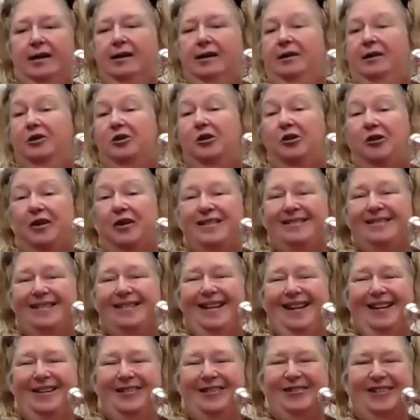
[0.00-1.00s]
it is crazy
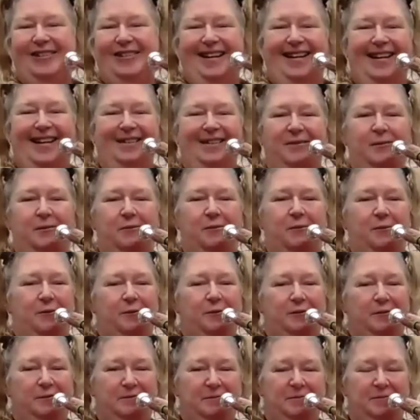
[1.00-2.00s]
hair day at
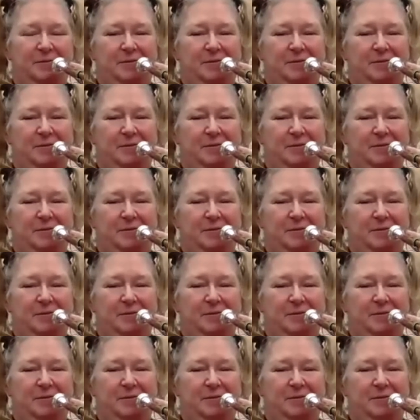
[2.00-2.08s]
school.